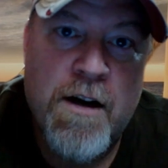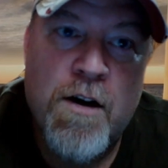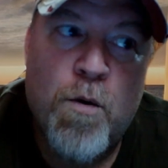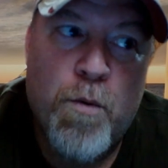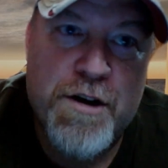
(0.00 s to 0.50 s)

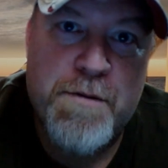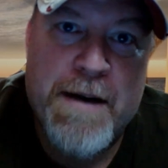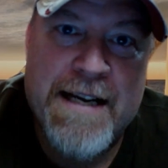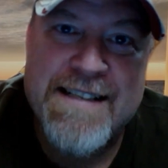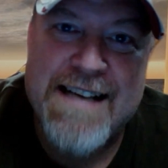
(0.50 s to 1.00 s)
which
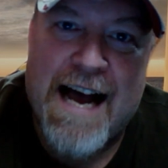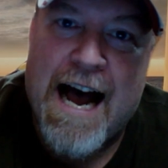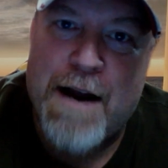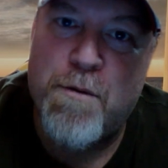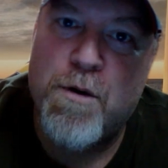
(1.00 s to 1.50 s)
means
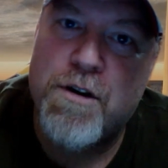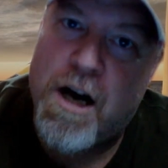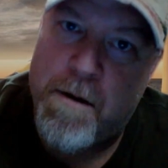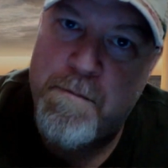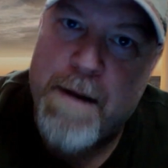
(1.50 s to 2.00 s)
I will
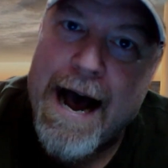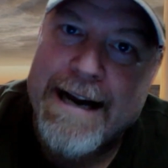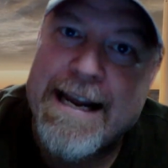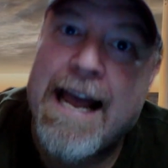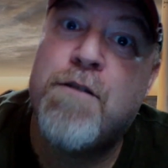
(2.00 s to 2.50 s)
come
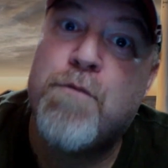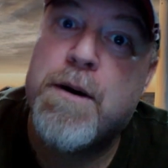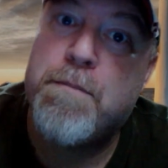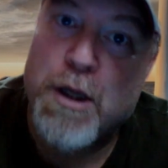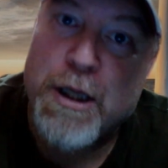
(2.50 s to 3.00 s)
back and
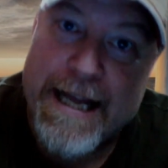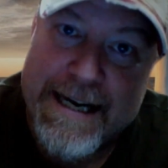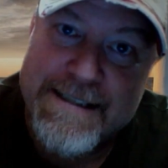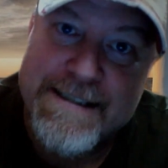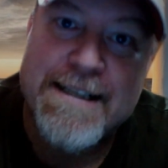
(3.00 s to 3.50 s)

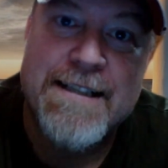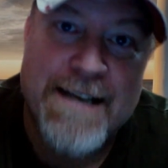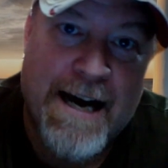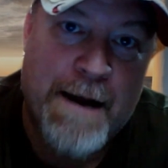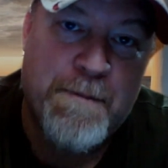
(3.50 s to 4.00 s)
replace the
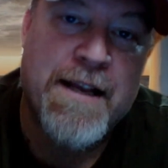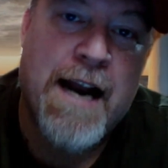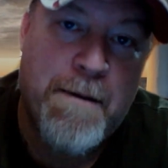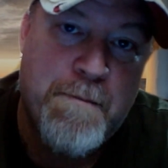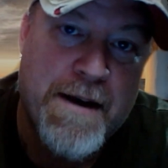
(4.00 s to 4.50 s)
time that
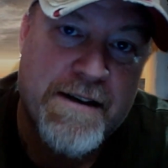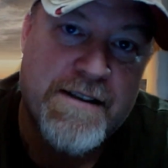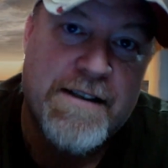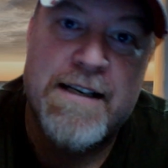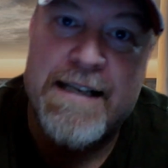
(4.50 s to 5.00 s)
I
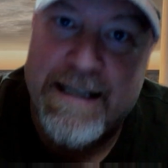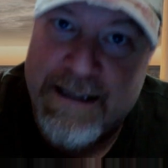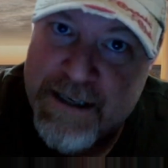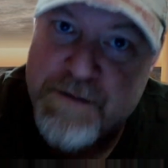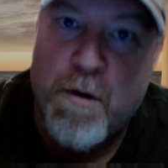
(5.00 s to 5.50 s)
missed in
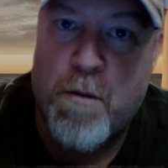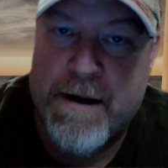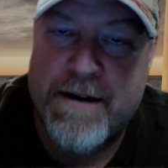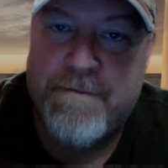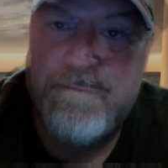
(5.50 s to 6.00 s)
this moment.
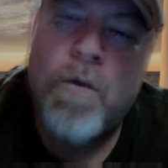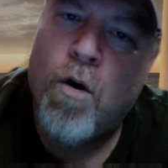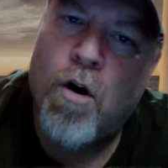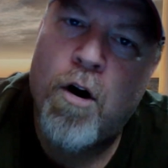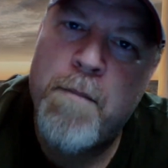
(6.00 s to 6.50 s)

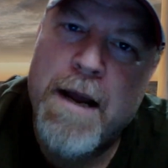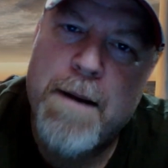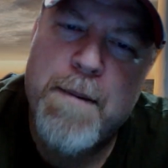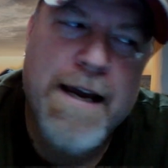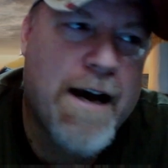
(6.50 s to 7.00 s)
Or
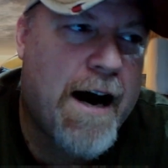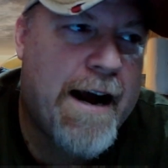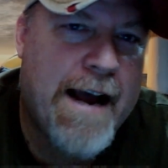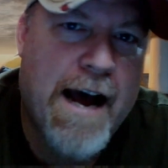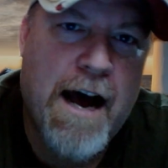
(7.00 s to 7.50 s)
maybe
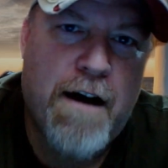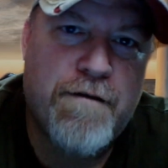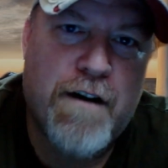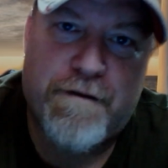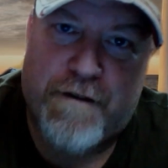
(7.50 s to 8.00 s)
I
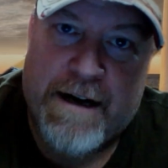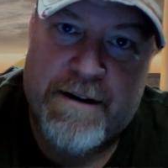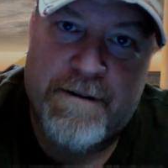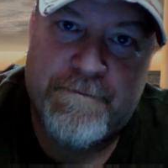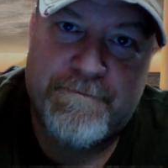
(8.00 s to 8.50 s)
have a
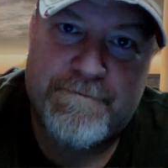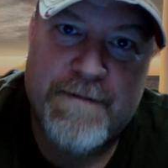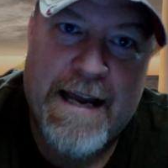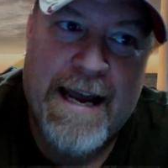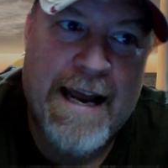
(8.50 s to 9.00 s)
friend
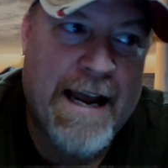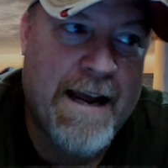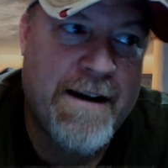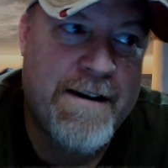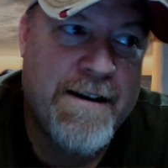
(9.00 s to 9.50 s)
and